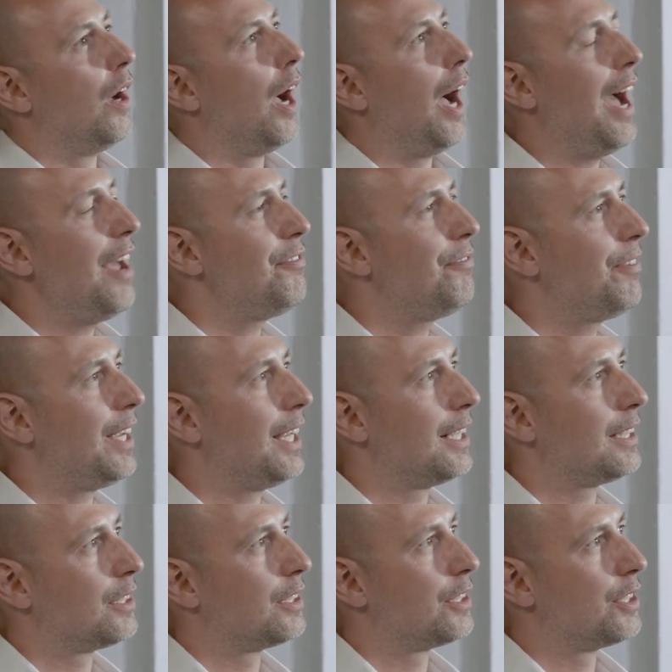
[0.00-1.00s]
I think
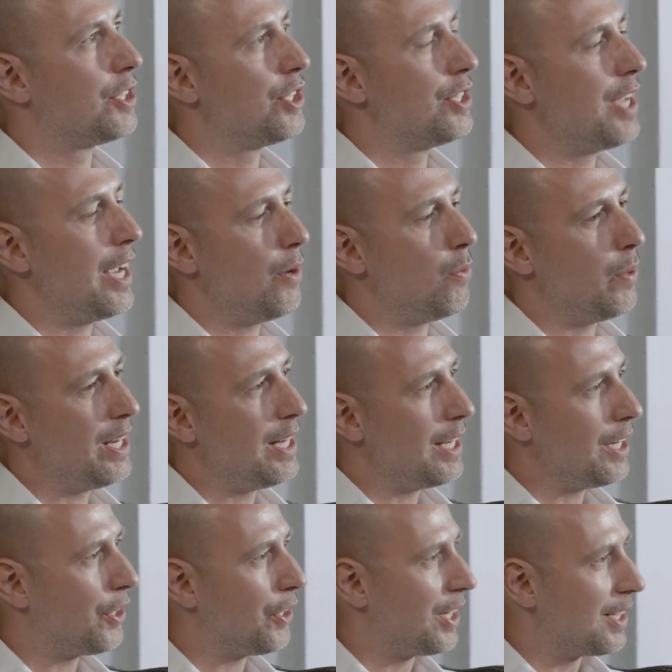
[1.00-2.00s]
today
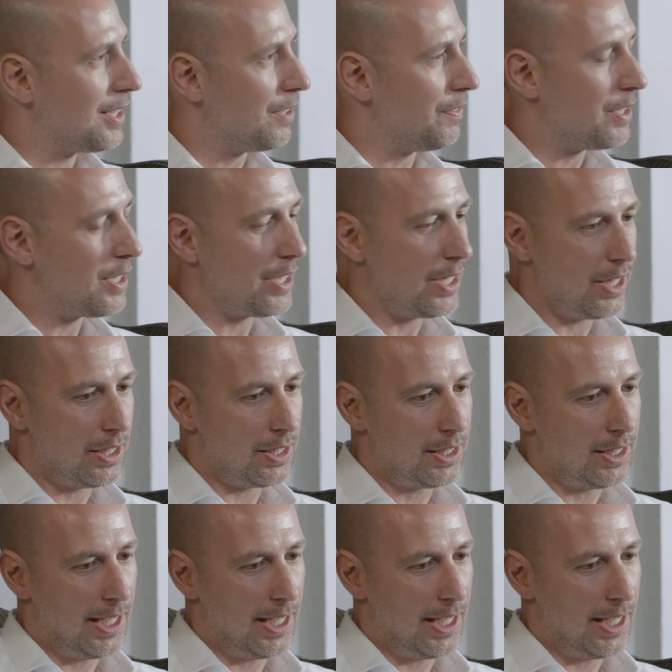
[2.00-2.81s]
winning creativity